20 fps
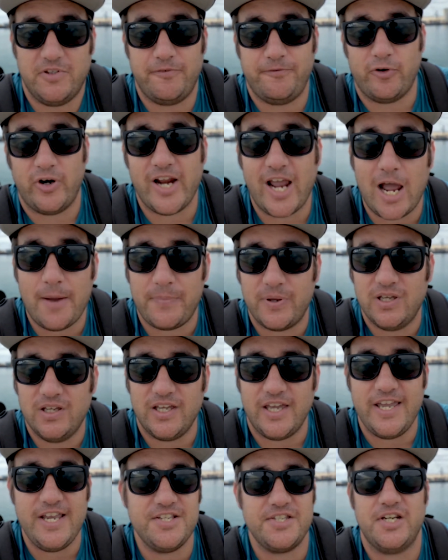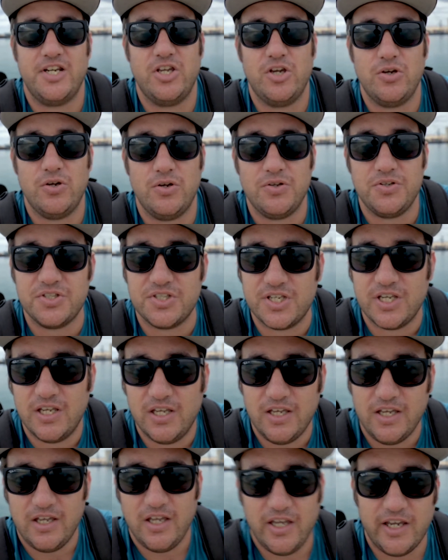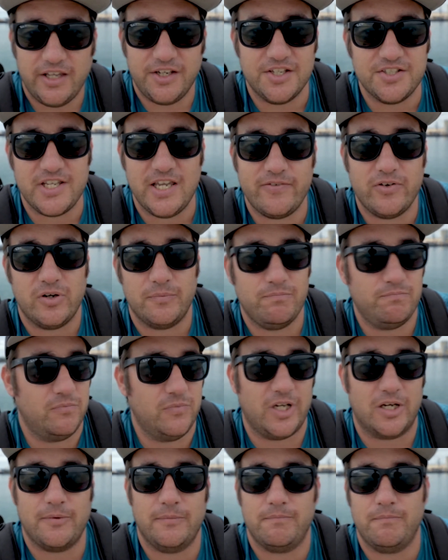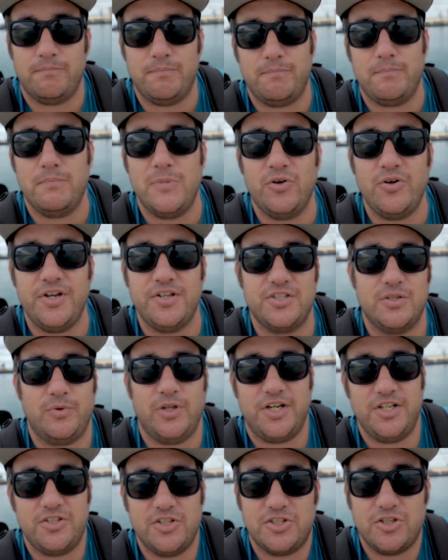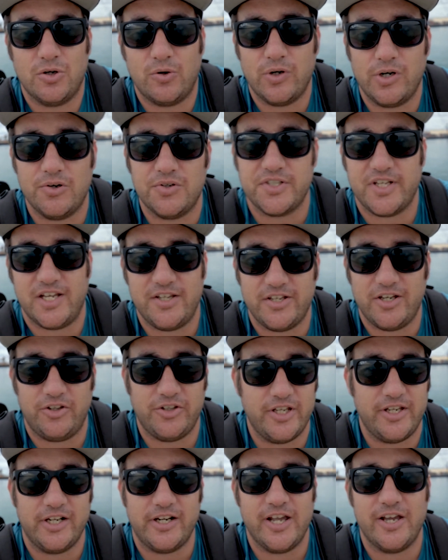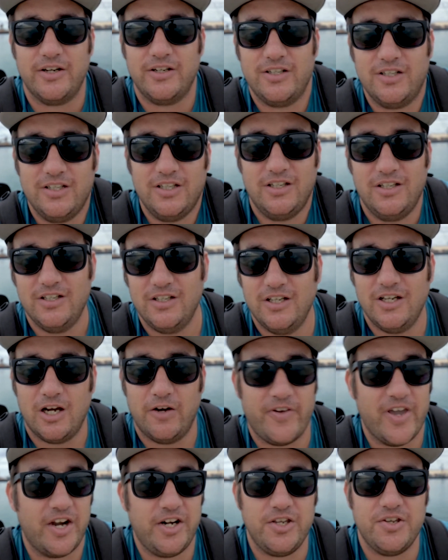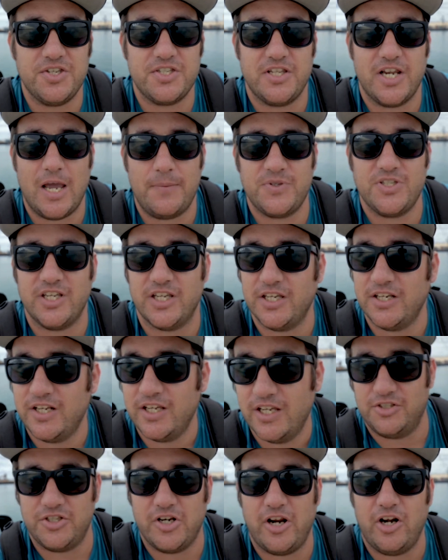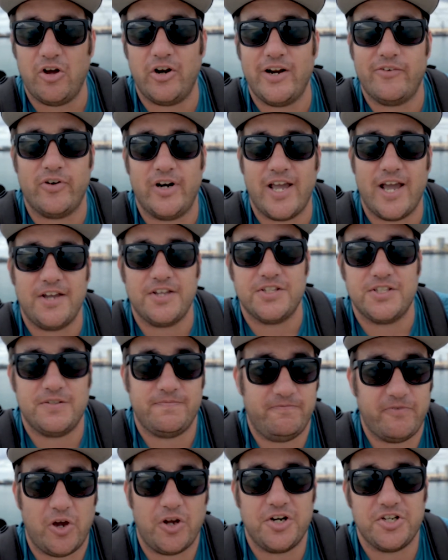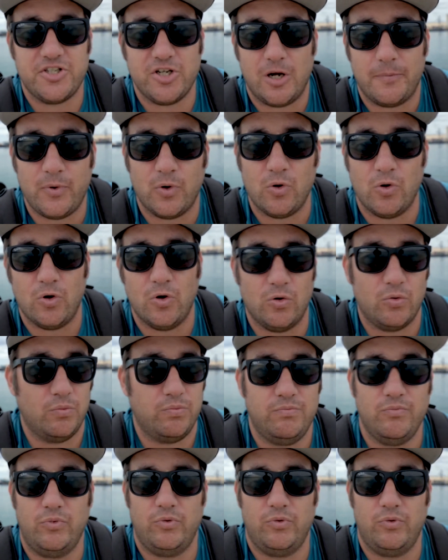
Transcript: free app, easy to use. And there's even like millions of bloody tutorials out there on the internet of how to use Snapseed. You know, not everyone has Photoshop or